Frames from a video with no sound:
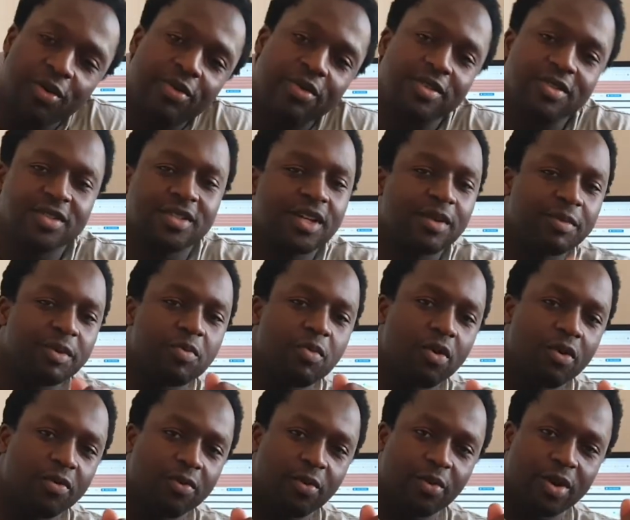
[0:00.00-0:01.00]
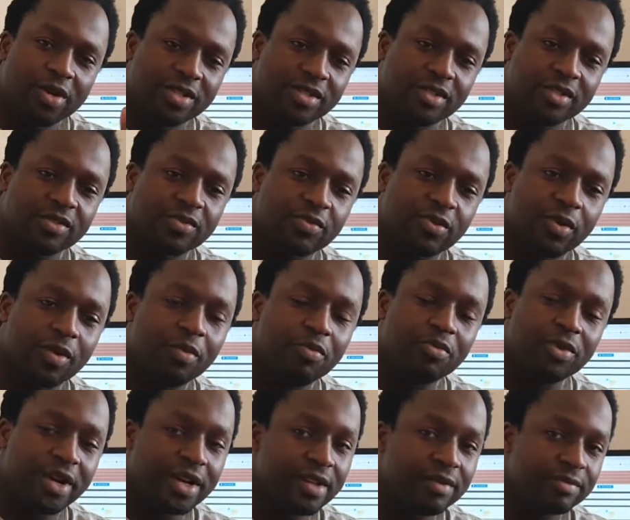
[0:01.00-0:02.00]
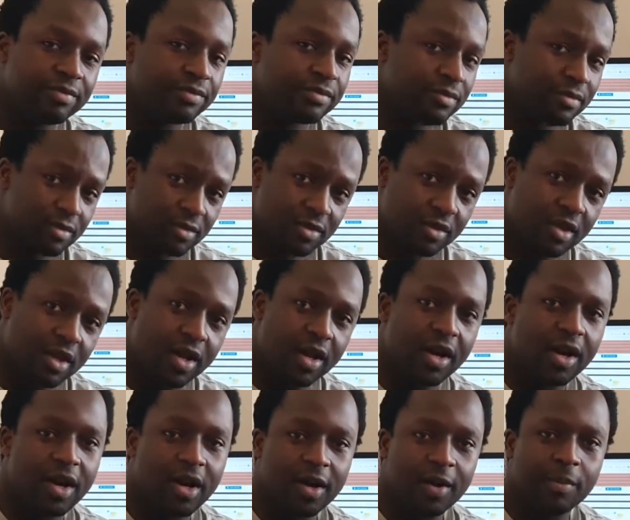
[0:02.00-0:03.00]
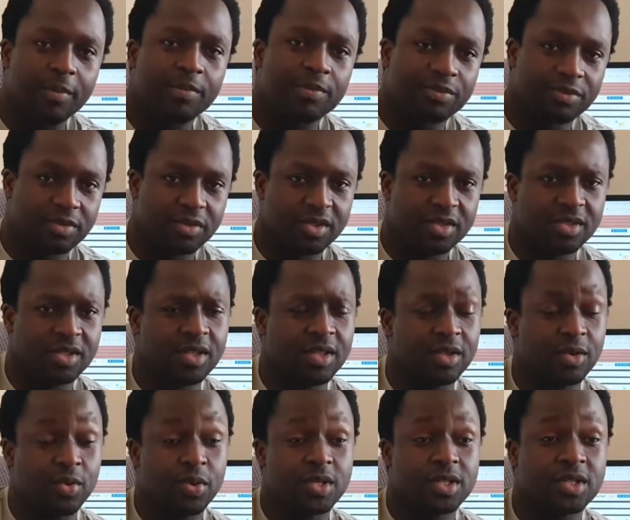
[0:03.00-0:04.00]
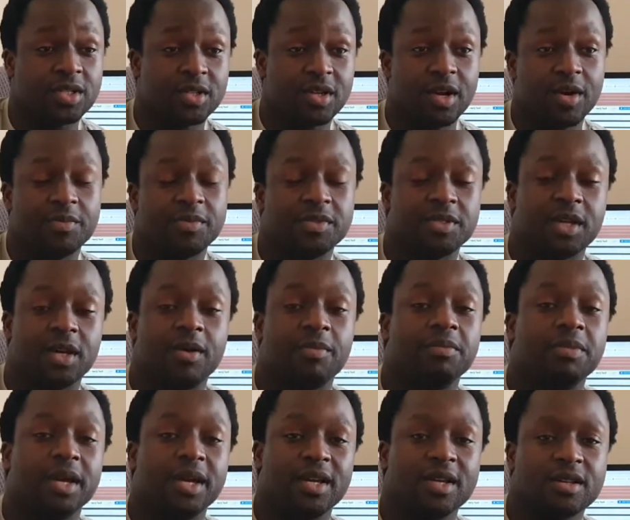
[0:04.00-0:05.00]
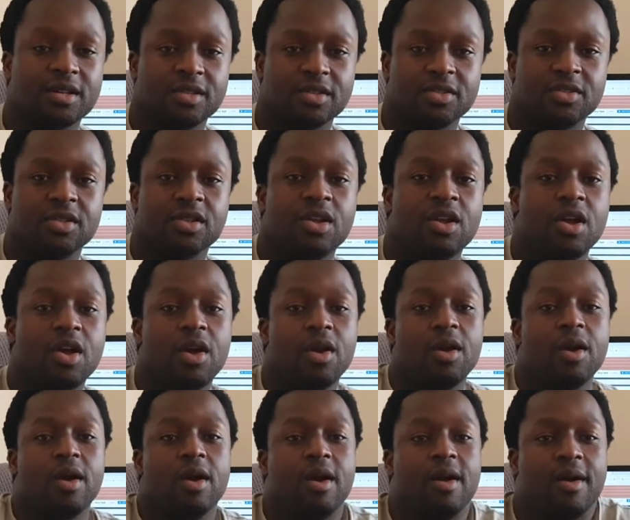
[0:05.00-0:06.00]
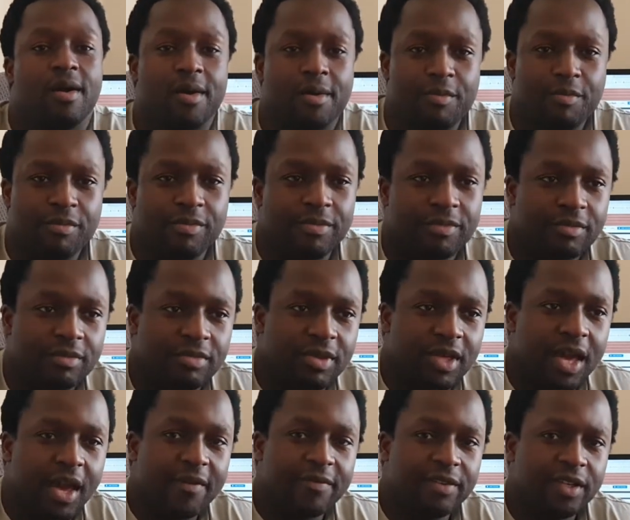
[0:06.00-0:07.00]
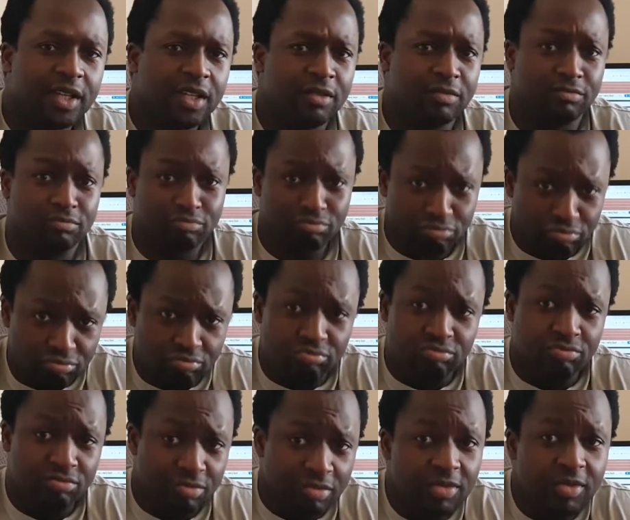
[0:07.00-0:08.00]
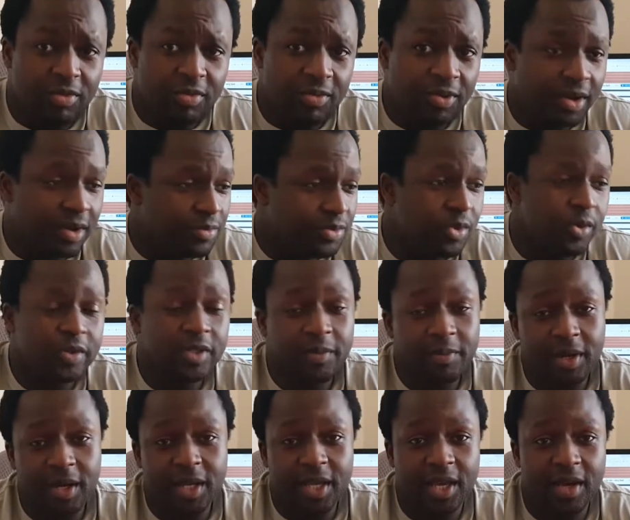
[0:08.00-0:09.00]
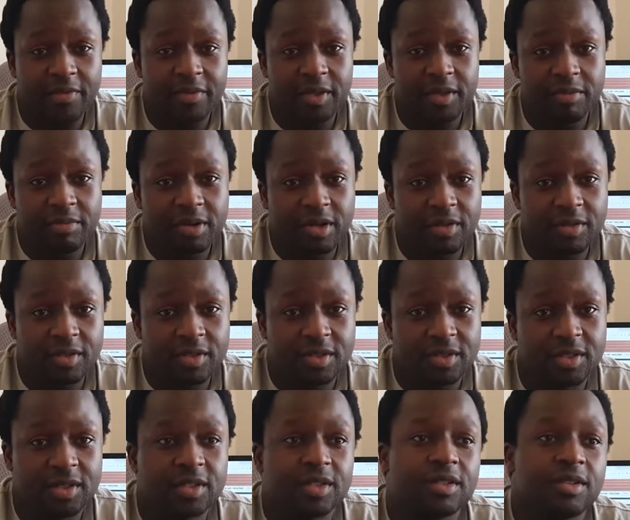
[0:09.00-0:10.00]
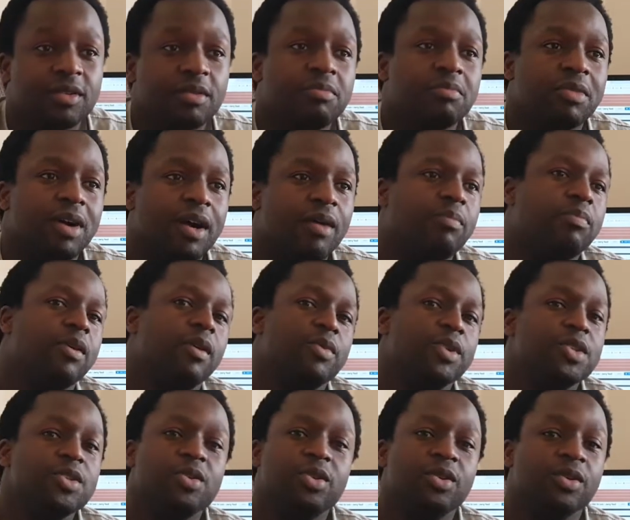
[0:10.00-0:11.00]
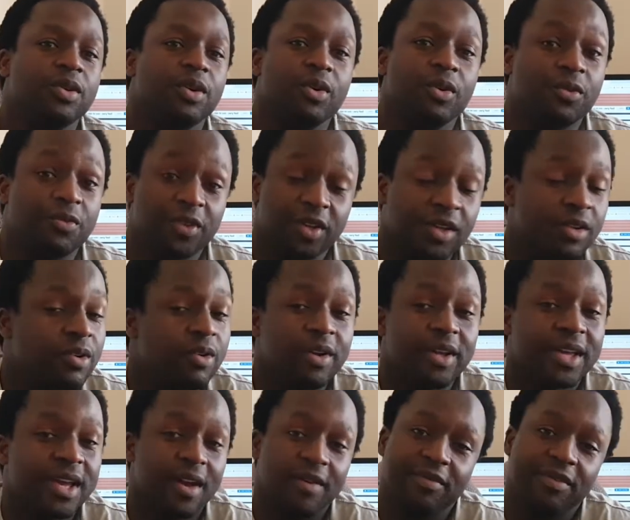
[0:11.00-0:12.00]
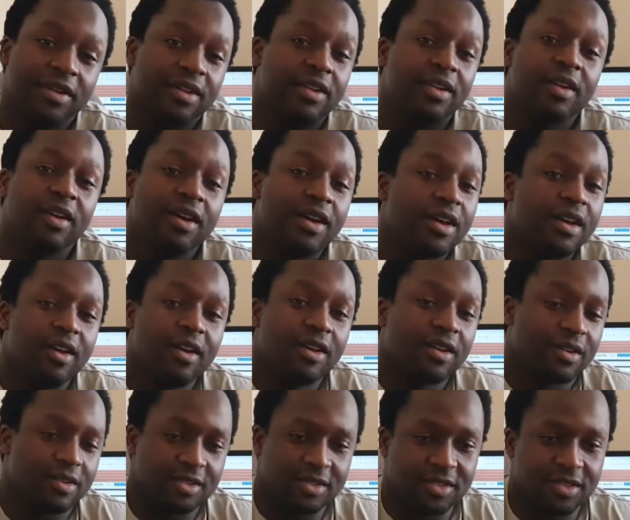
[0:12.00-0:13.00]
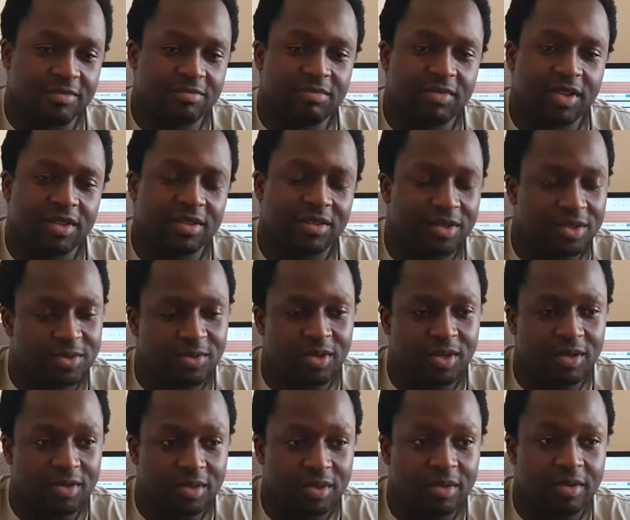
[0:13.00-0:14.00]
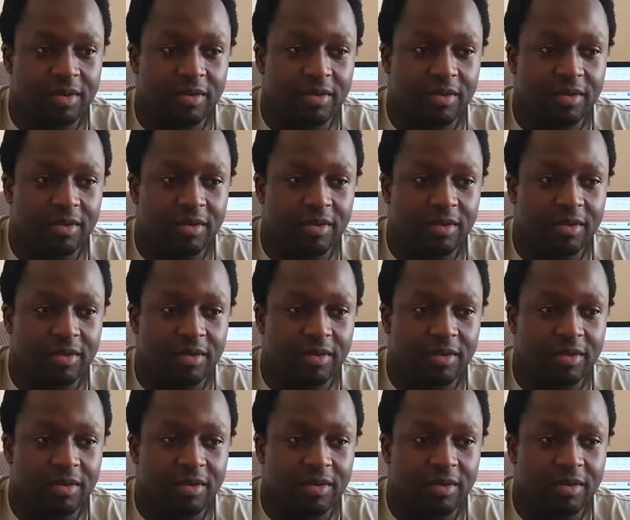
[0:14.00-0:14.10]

this is gonna be more questions from Reddit. This another question comes out as caffeine. Well, I've talked about caffeine previously. I probably should do a whole video on caffeine because I think it's one of the